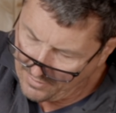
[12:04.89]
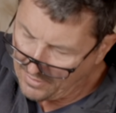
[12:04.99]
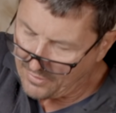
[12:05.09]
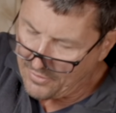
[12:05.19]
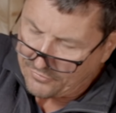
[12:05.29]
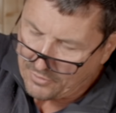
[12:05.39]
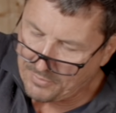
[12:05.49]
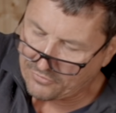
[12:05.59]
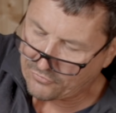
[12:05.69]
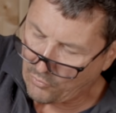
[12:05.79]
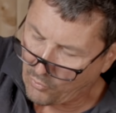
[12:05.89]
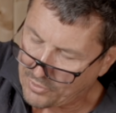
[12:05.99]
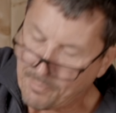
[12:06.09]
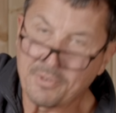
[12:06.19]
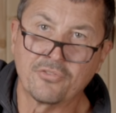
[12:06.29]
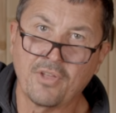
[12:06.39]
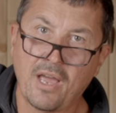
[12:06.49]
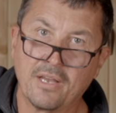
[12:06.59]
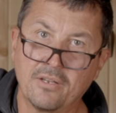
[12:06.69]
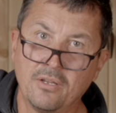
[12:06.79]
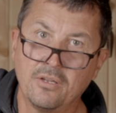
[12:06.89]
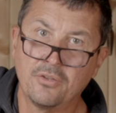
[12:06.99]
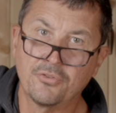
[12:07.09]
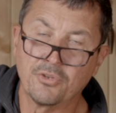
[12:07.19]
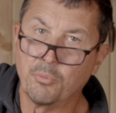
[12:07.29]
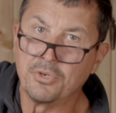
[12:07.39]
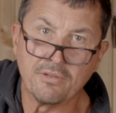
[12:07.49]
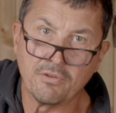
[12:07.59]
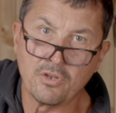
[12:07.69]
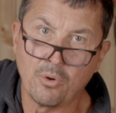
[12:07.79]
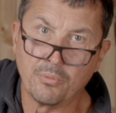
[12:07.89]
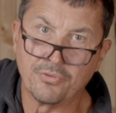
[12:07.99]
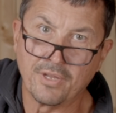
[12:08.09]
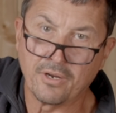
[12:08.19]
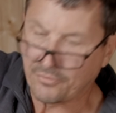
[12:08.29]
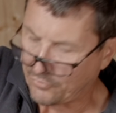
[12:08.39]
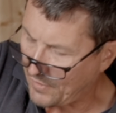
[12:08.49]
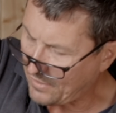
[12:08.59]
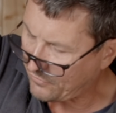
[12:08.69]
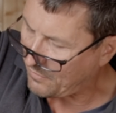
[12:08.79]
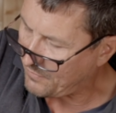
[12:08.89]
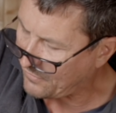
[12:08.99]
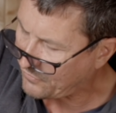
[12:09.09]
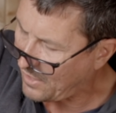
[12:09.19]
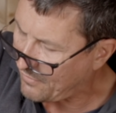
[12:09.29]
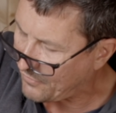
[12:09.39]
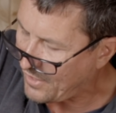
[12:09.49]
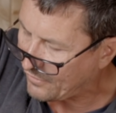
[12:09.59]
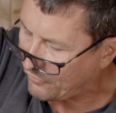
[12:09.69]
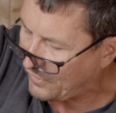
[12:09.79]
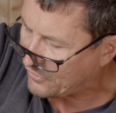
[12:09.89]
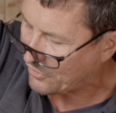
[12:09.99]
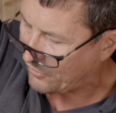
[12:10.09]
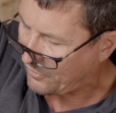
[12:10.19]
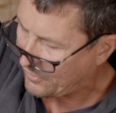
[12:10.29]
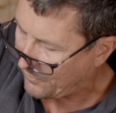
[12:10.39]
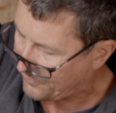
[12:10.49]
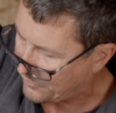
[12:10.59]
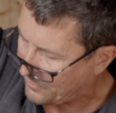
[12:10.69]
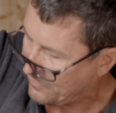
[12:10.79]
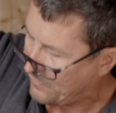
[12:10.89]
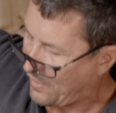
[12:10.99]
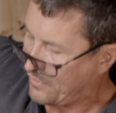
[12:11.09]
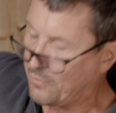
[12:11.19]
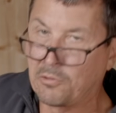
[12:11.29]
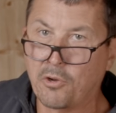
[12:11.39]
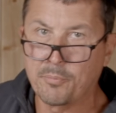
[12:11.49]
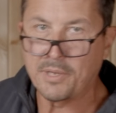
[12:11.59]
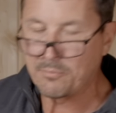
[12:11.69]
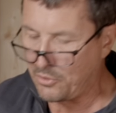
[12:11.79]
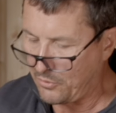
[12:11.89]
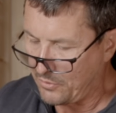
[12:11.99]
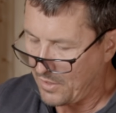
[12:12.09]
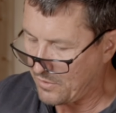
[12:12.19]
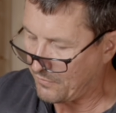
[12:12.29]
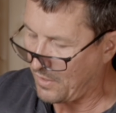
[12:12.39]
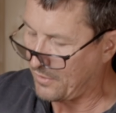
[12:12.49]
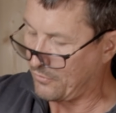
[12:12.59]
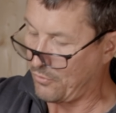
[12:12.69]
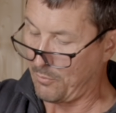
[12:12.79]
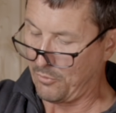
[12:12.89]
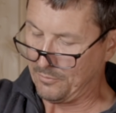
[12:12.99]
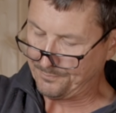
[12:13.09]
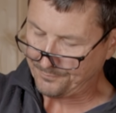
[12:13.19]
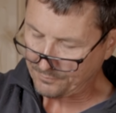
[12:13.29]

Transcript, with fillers: and this can be stored up inside so you wouldn't even know it was there. So that's a that's kind of a nice feature. You know, you could you've got your LARPing mode, and then you've got your normal.